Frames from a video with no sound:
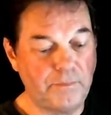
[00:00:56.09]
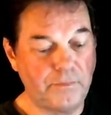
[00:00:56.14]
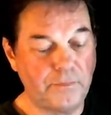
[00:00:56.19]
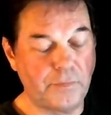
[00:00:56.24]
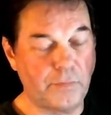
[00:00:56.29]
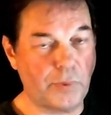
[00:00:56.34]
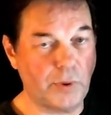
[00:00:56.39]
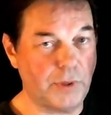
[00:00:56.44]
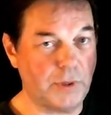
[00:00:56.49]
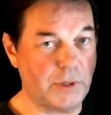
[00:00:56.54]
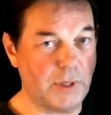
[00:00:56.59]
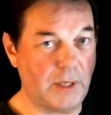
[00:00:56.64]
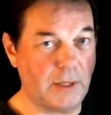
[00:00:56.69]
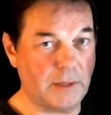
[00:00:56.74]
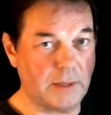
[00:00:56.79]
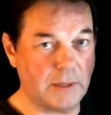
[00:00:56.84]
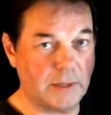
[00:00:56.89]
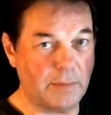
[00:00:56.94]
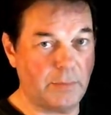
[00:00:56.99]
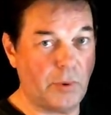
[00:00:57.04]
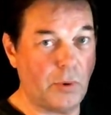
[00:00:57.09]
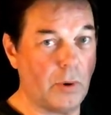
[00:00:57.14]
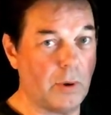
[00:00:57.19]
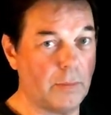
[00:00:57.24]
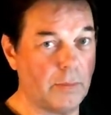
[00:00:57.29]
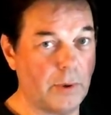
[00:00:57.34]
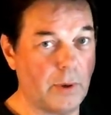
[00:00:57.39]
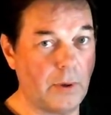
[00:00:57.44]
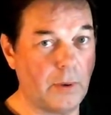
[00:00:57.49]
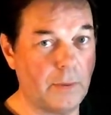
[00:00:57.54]
appreciate the support,
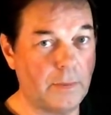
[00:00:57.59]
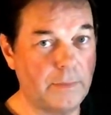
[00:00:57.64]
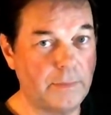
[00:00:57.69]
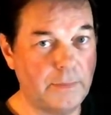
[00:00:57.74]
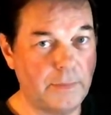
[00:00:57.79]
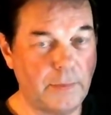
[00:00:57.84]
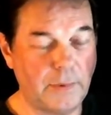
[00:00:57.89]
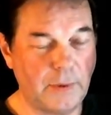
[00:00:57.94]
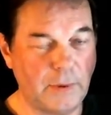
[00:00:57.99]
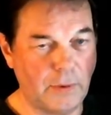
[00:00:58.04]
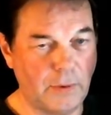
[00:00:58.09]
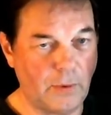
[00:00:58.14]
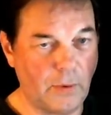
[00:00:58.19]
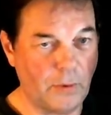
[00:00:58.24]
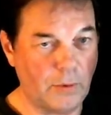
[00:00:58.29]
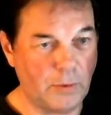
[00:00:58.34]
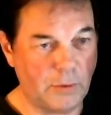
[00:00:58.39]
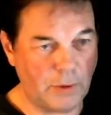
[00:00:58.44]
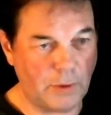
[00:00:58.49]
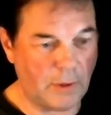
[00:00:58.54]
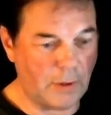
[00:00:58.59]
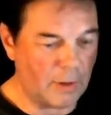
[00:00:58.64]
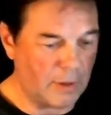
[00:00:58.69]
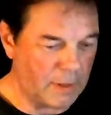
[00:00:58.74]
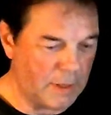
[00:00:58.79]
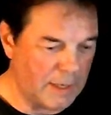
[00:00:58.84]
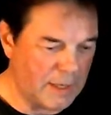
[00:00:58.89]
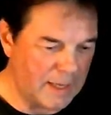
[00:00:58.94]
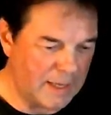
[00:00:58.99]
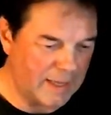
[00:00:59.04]
bro. You know who you are.
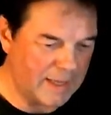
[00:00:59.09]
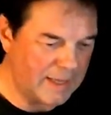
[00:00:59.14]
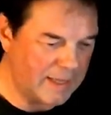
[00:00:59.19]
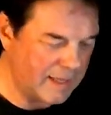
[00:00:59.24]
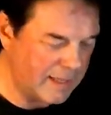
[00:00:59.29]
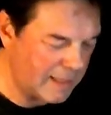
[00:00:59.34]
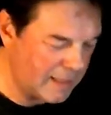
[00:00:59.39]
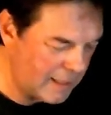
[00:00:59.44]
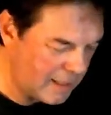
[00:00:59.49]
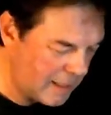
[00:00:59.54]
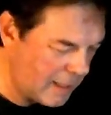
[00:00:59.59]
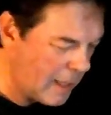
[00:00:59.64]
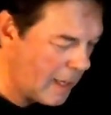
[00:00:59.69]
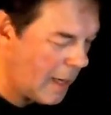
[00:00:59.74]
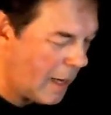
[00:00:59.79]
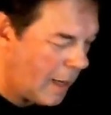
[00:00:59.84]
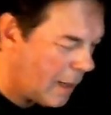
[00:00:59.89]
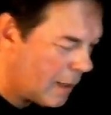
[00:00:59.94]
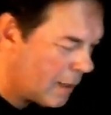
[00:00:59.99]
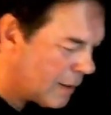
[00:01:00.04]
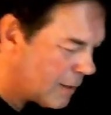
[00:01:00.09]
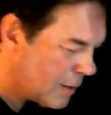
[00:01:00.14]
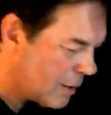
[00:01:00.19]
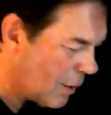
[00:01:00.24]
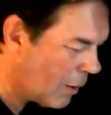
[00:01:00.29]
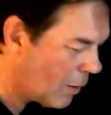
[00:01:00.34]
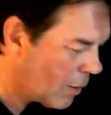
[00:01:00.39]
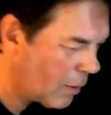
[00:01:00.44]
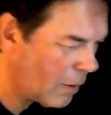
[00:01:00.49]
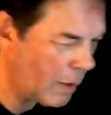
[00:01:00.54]

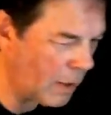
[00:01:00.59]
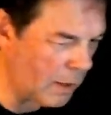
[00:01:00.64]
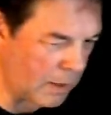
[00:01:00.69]
So,